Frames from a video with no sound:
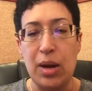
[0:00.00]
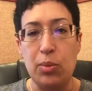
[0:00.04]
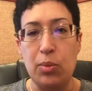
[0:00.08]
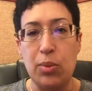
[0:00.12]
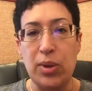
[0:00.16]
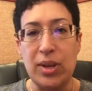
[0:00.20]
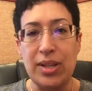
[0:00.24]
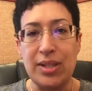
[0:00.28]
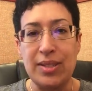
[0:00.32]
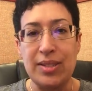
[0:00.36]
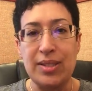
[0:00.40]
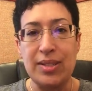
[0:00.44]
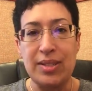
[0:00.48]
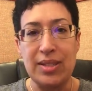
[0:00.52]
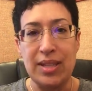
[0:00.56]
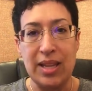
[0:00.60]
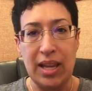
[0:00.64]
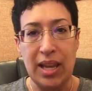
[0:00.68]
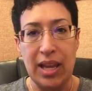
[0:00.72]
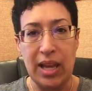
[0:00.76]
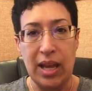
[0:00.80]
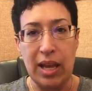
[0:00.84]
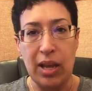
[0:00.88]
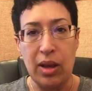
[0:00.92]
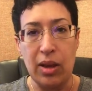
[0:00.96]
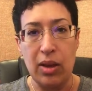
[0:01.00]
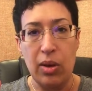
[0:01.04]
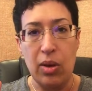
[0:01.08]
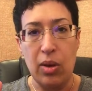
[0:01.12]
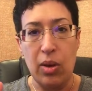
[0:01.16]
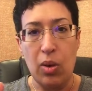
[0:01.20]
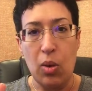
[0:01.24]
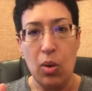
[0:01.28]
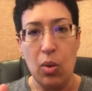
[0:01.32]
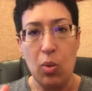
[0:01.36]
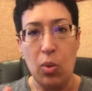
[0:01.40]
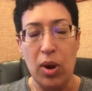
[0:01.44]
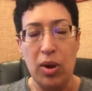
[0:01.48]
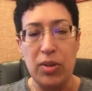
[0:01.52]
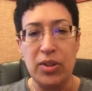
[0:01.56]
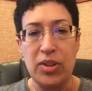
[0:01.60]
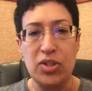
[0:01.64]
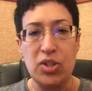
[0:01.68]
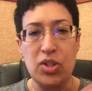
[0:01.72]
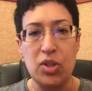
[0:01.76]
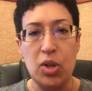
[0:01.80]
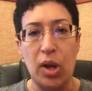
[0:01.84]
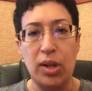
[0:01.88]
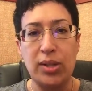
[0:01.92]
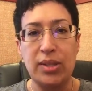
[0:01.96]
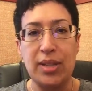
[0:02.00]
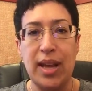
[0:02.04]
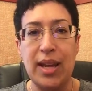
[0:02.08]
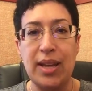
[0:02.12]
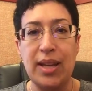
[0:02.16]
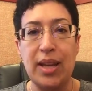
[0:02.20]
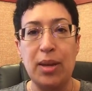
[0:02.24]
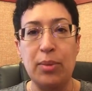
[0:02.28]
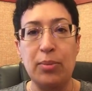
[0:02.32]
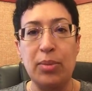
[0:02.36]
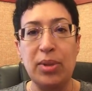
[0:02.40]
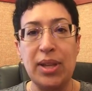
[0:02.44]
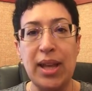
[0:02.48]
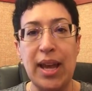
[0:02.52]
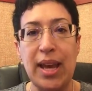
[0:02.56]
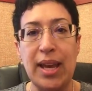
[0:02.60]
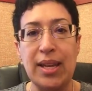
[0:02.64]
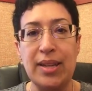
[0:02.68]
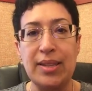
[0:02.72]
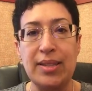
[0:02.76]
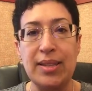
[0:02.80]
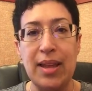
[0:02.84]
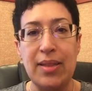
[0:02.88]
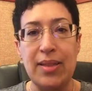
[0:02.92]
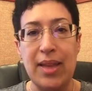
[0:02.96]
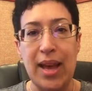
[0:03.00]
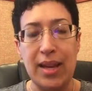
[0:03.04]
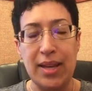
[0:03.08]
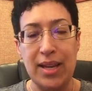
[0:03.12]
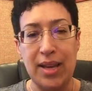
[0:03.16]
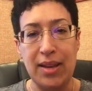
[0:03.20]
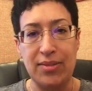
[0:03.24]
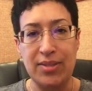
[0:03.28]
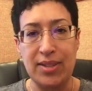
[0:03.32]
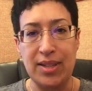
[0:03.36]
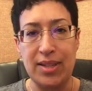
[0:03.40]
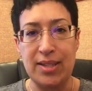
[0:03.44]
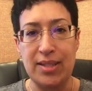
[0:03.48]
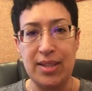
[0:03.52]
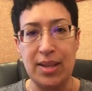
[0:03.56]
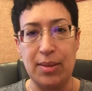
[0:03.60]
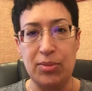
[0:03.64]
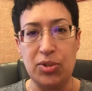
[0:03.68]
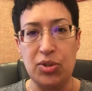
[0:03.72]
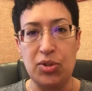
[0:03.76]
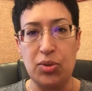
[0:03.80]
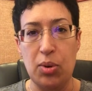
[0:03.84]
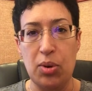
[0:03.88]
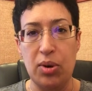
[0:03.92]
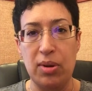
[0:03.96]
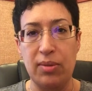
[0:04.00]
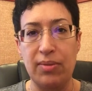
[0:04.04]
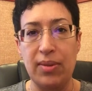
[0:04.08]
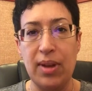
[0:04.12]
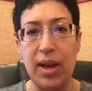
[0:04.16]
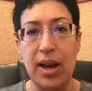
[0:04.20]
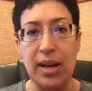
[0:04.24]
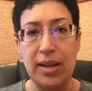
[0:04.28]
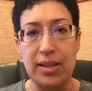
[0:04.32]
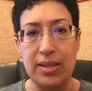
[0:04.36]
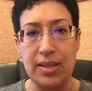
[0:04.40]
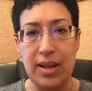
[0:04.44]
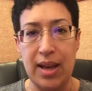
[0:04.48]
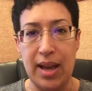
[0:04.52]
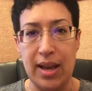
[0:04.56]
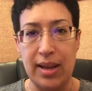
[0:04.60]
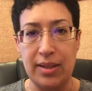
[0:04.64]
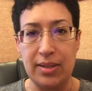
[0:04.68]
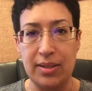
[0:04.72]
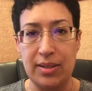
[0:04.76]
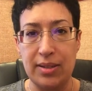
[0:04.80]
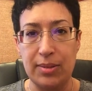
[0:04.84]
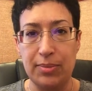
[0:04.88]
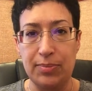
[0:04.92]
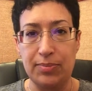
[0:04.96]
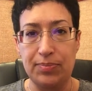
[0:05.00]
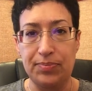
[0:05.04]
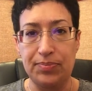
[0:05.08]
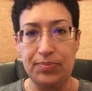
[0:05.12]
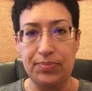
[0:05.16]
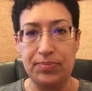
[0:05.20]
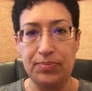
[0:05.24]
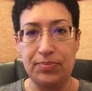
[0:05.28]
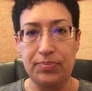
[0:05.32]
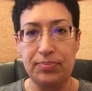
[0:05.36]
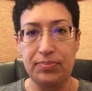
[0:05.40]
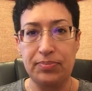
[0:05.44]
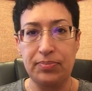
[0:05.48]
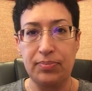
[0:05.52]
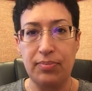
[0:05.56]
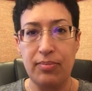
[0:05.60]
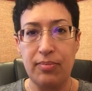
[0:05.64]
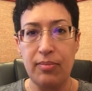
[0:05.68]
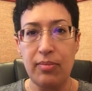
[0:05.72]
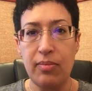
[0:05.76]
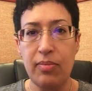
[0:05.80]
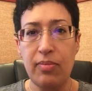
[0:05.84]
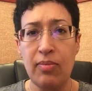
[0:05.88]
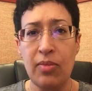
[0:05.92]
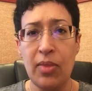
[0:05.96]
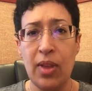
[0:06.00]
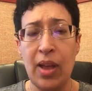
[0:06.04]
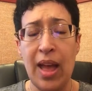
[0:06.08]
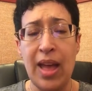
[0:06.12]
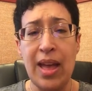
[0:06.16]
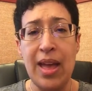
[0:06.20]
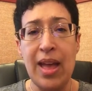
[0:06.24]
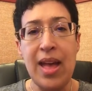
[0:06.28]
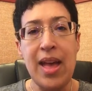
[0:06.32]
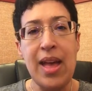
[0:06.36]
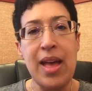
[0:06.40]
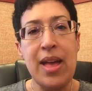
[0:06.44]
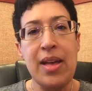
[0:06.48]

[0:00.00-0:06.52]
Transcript: We can see where this is all taking place, and that gives it some sort of context. Okay.